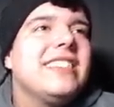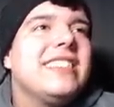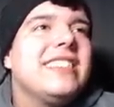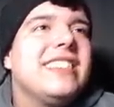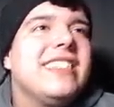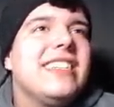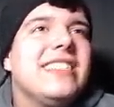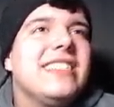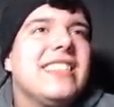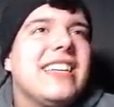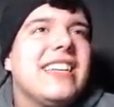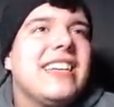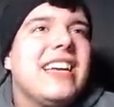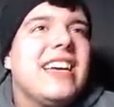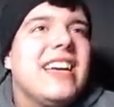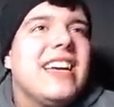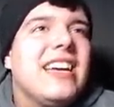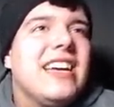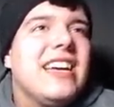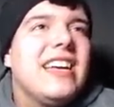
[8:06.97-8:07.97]
does. Like
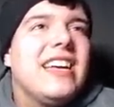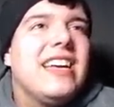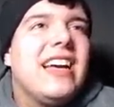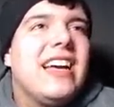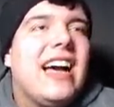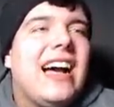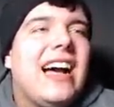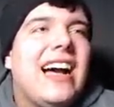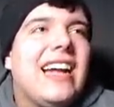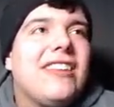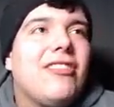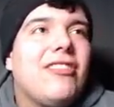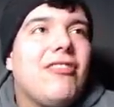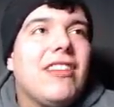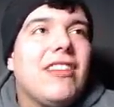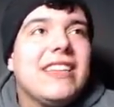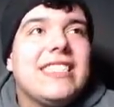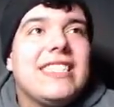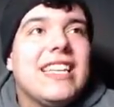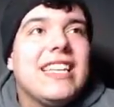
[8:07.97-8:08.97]
I don't want
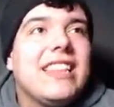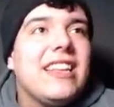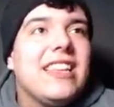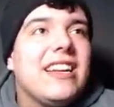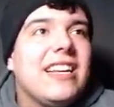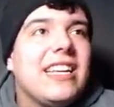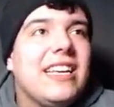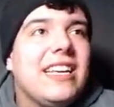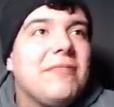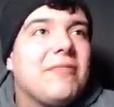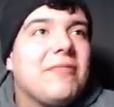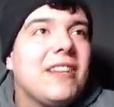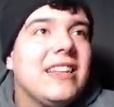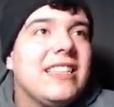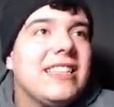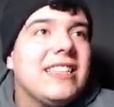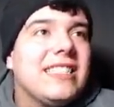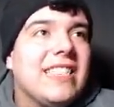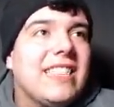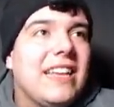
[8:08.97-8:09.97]
to sit there and keep running
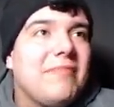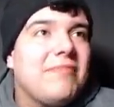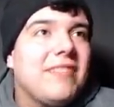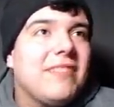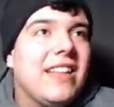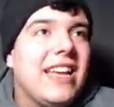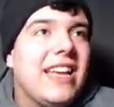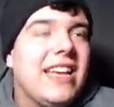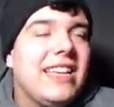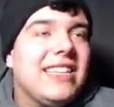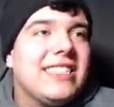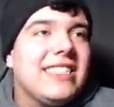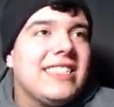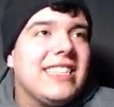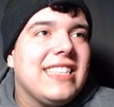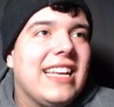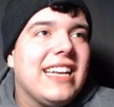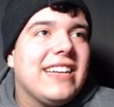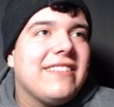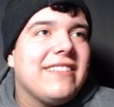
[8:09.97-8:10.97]
the same play because,
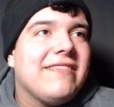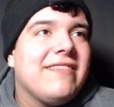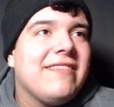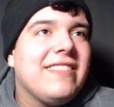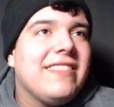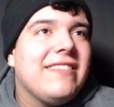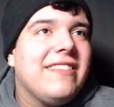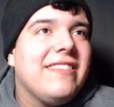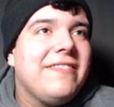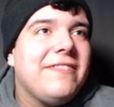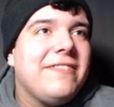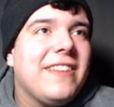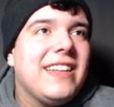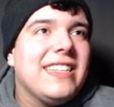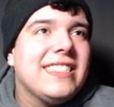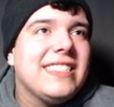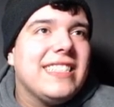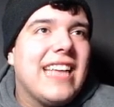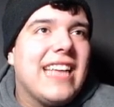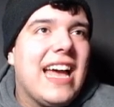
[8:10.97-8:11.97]
like, what, what fun
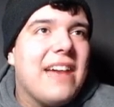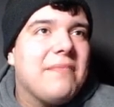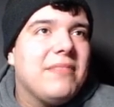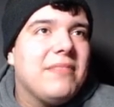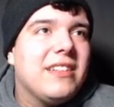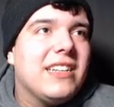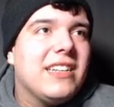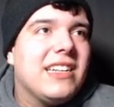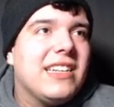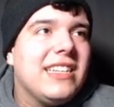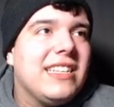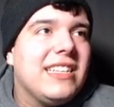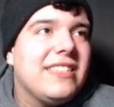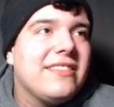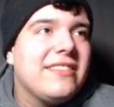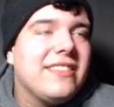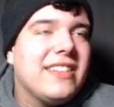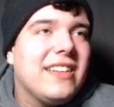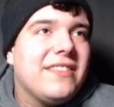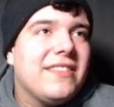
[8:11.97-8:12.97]
is that? But it's
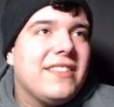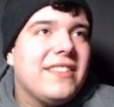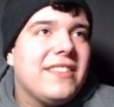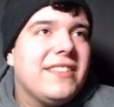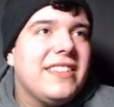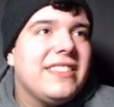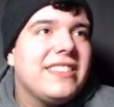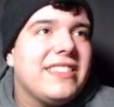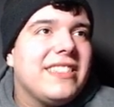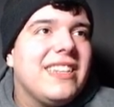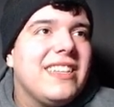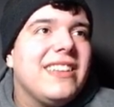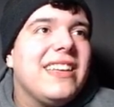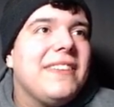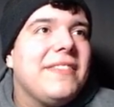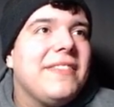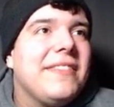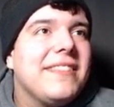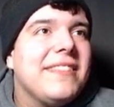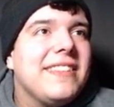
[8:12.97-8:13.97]
whatever. If he's really, if
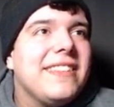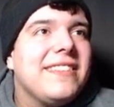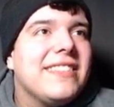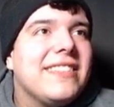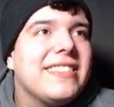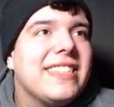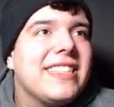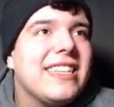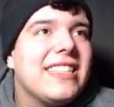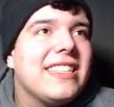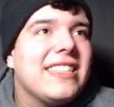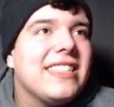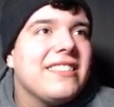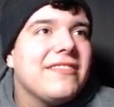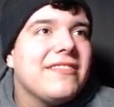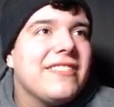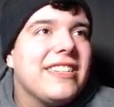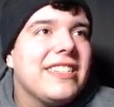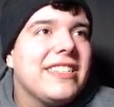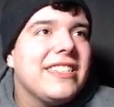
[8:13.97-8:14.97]
he really wants to get this
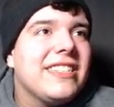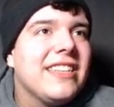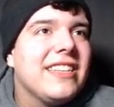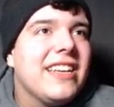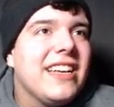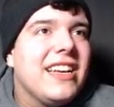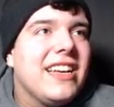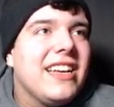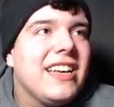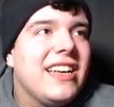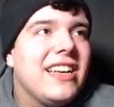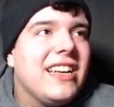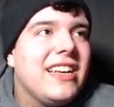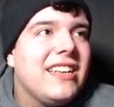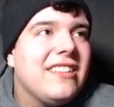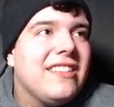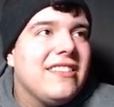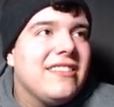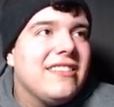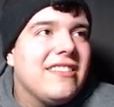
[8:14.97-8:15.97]
win,
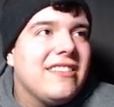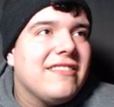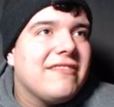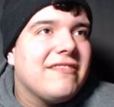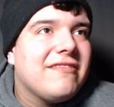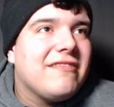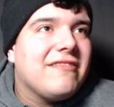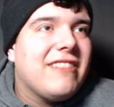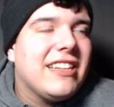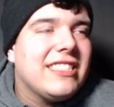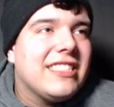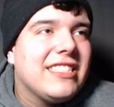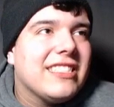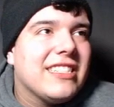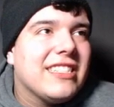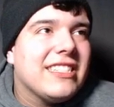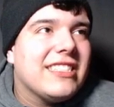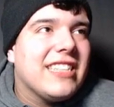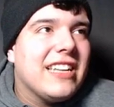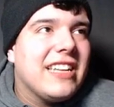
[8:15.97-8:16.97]
you know, watch. He's
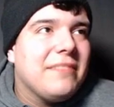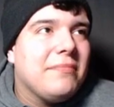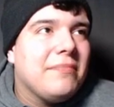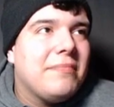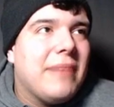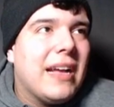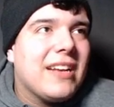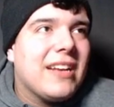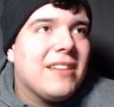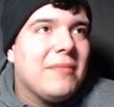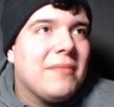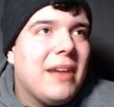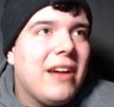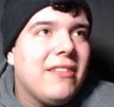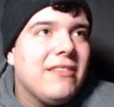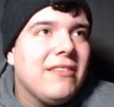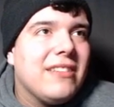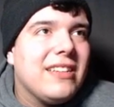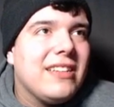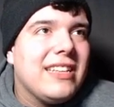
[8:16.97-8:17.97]
gonna send Beckham
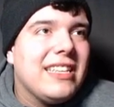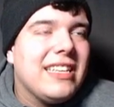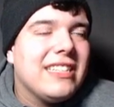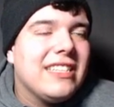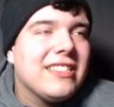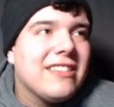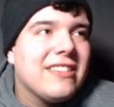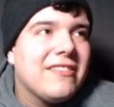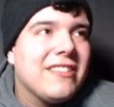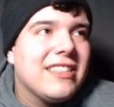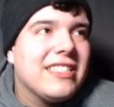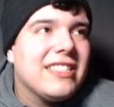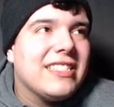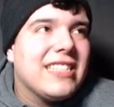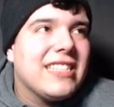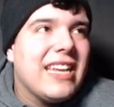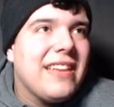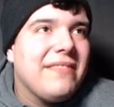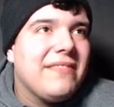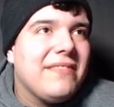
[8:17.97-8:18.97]
out, and then he's gonna run the
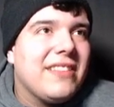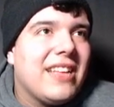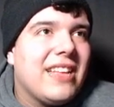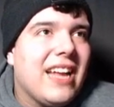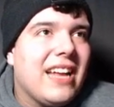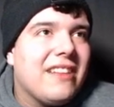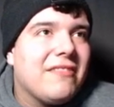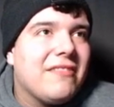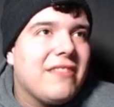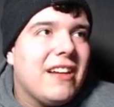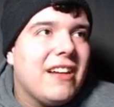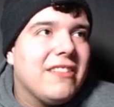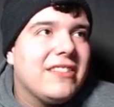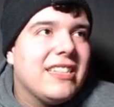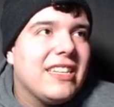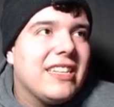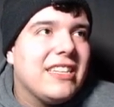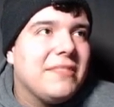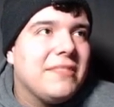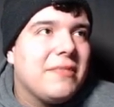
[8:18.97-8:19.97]
same kind of routes
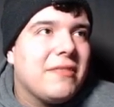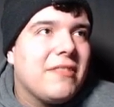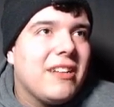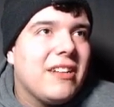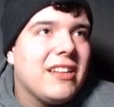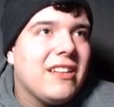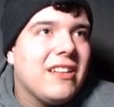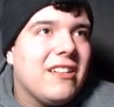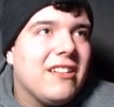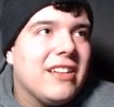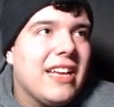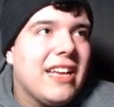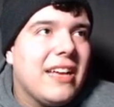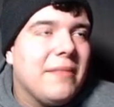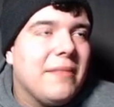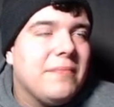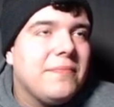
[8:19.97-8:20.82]
that he's been running all game